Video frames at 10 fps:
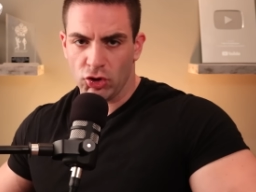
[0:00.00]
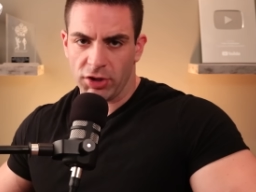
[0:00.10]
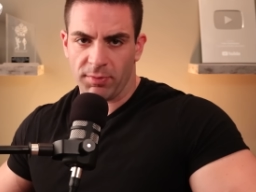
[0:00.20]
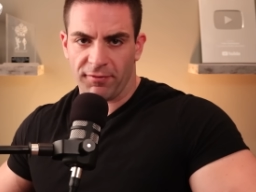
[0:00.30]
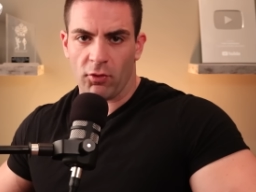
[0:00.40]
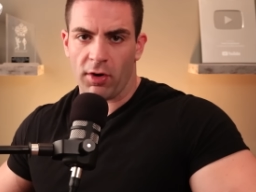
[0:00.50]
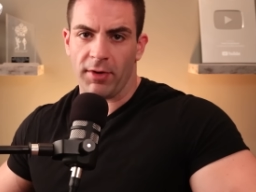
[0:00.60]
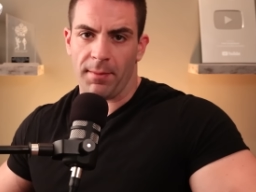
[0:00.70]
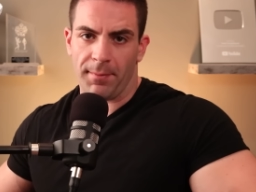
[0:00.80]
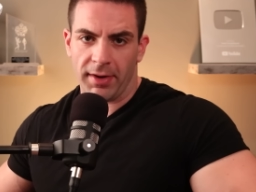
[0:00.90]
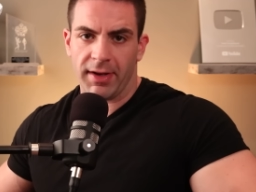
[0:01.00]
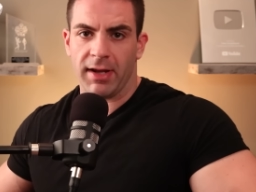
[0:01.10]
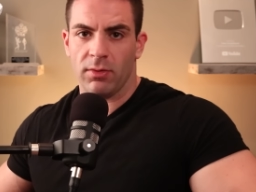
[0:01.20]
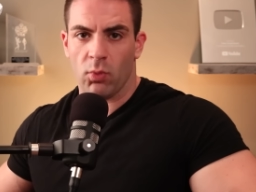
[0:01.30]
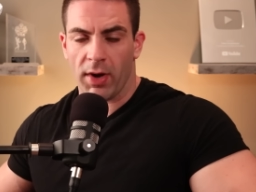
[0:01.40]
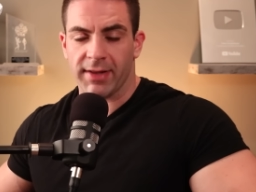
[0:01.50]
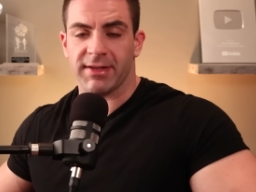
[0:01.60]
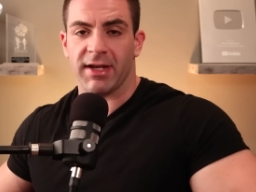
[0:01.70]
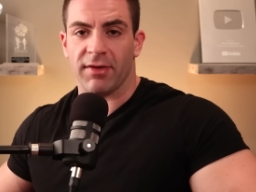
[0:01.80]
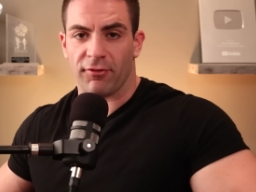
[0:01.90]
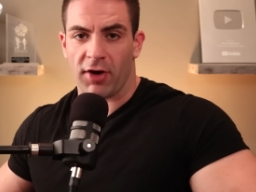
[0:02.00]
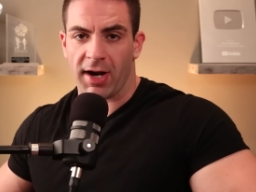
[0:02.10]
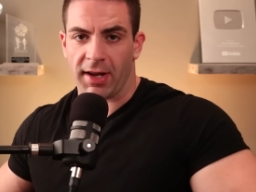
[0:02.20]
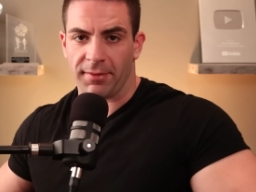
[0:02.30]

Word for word: usually performed on Monday, Wednesday, and Friday.